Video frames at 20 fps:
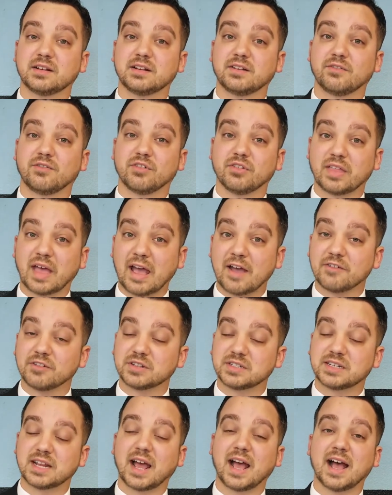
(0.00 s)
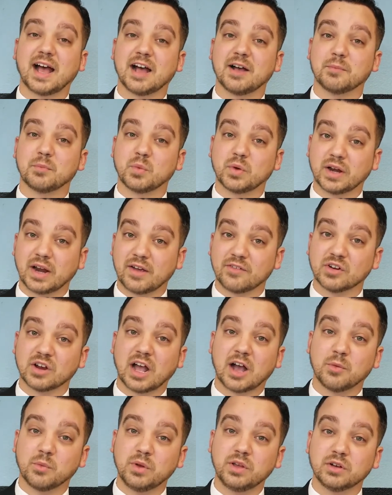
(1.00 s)
for that time whenever
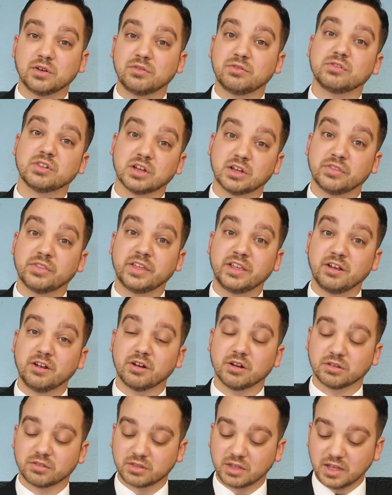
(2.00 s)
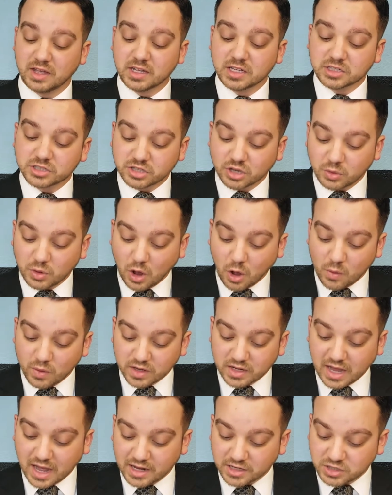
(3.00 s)
I will flood the earth. So Noah
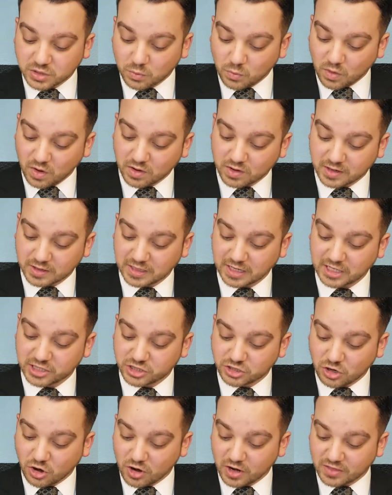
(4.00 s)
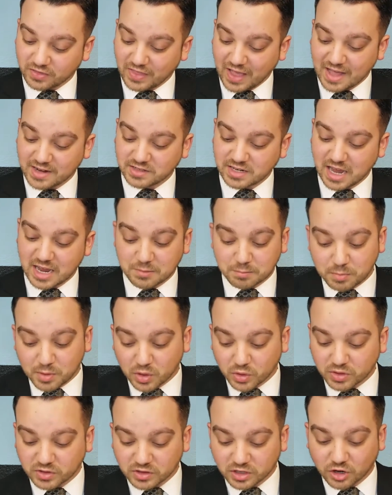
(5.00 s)
got to working. He started that day
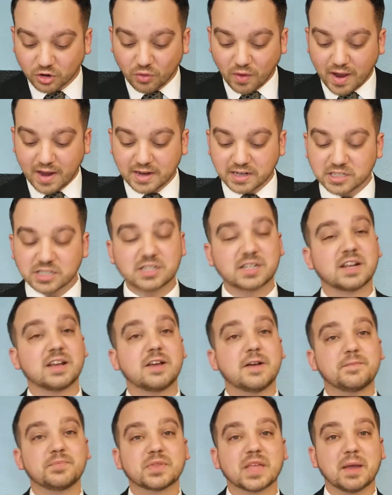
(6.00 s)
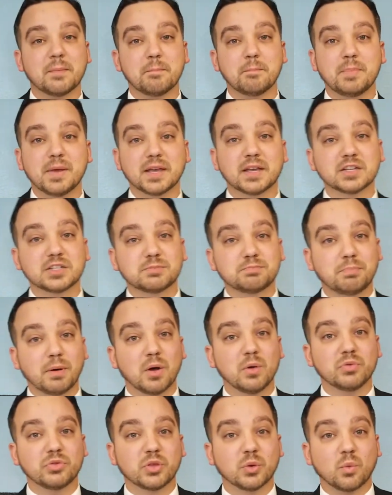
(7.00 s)
building the greatest and biggest
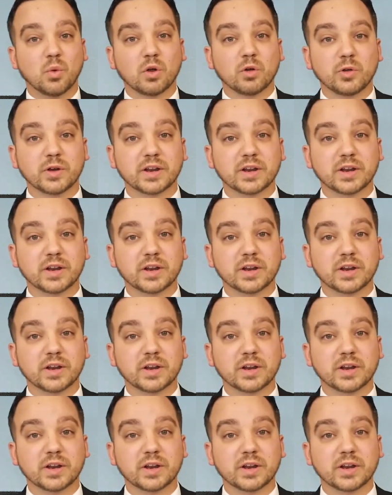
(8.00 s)
boat the world